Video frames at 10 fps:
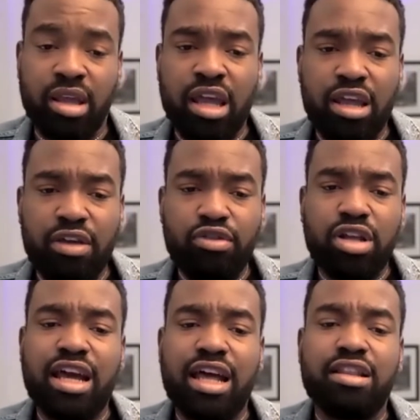if not
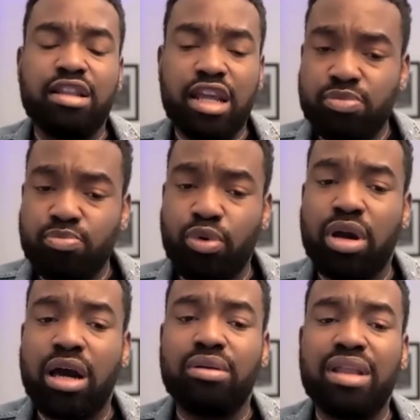that they spoke
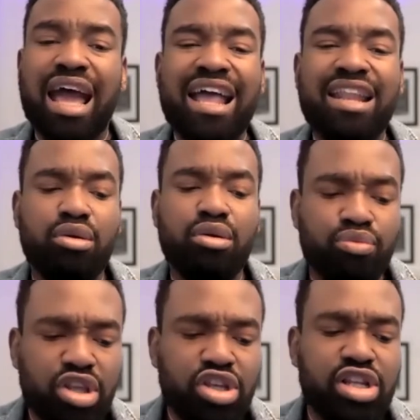out and they
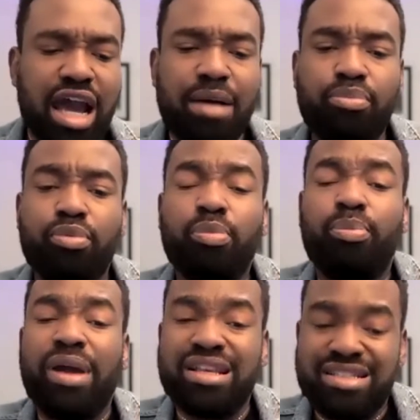reached the appropriate
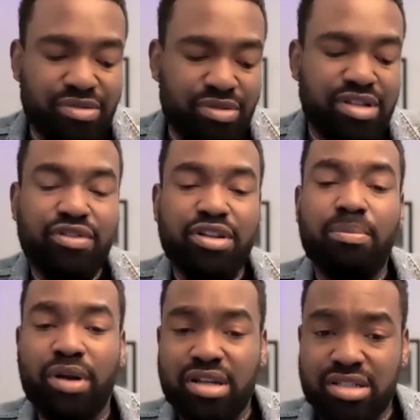person, there was even a
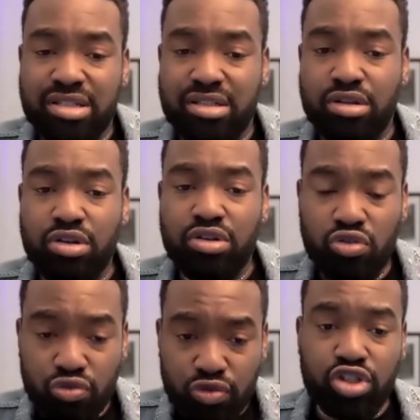person to
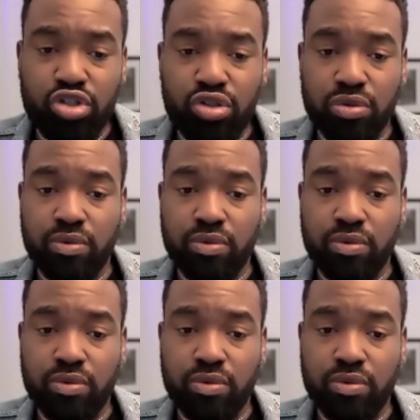reach to,